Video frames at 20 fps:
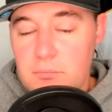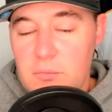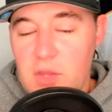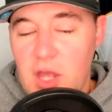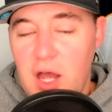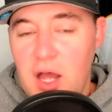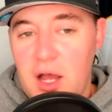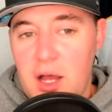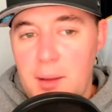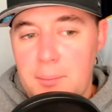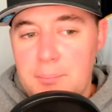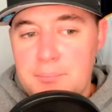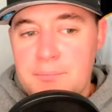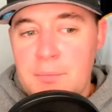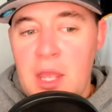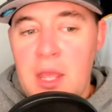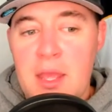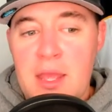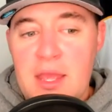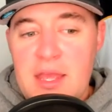
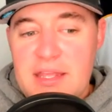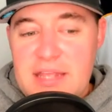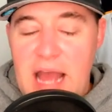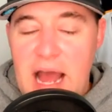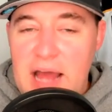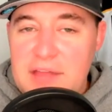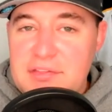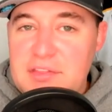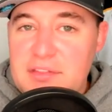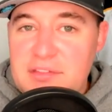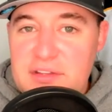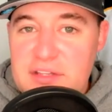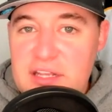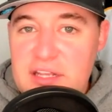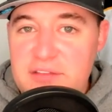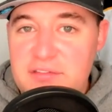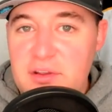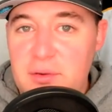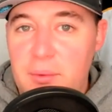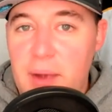yeah, I think the
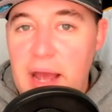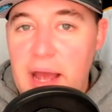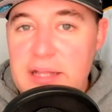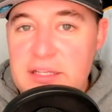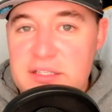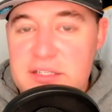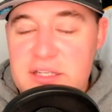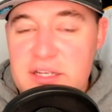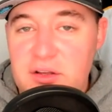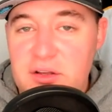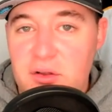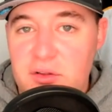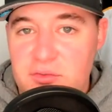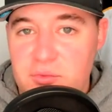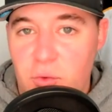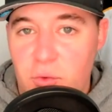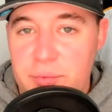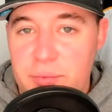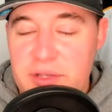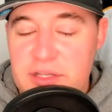TV rights deals
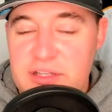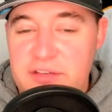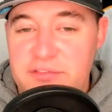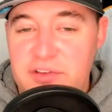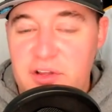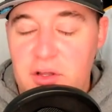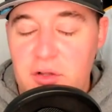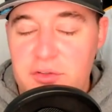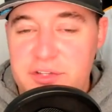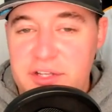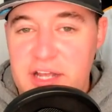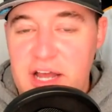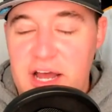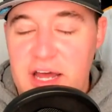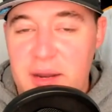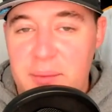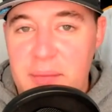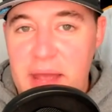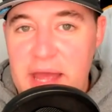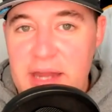will be difficult to kind
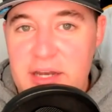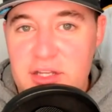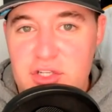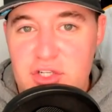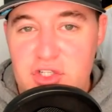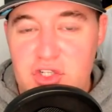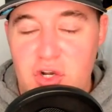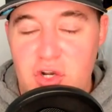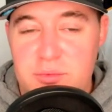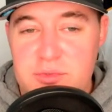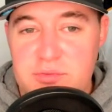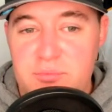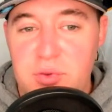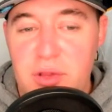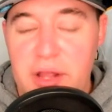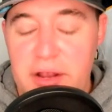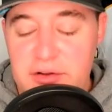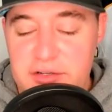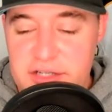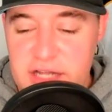of manage in terms of
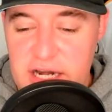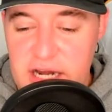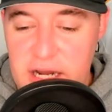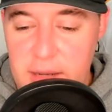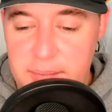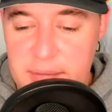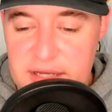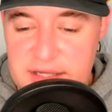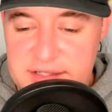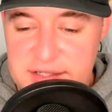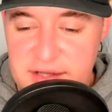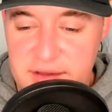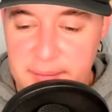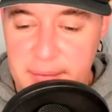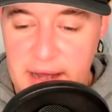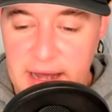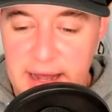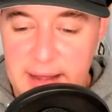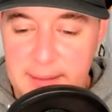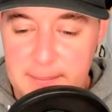players getting a piece of the
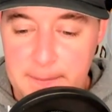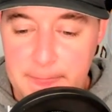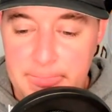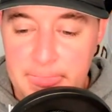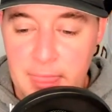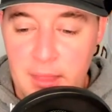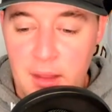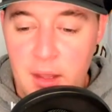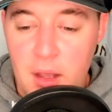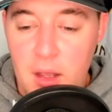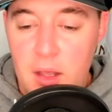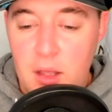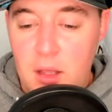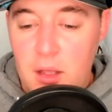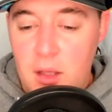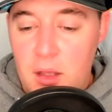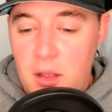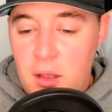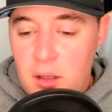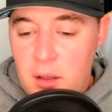pie.
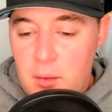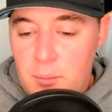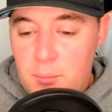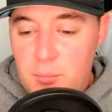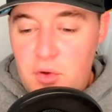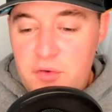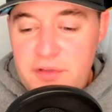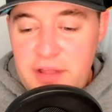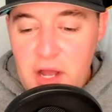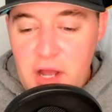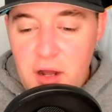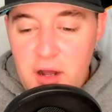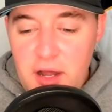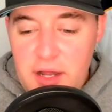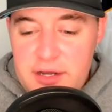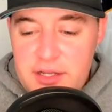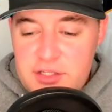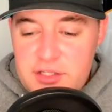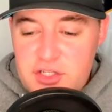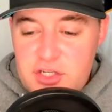Moving
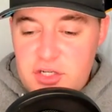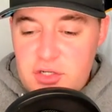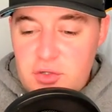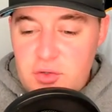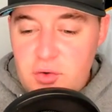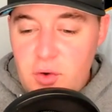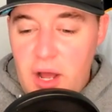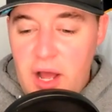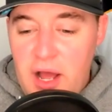on to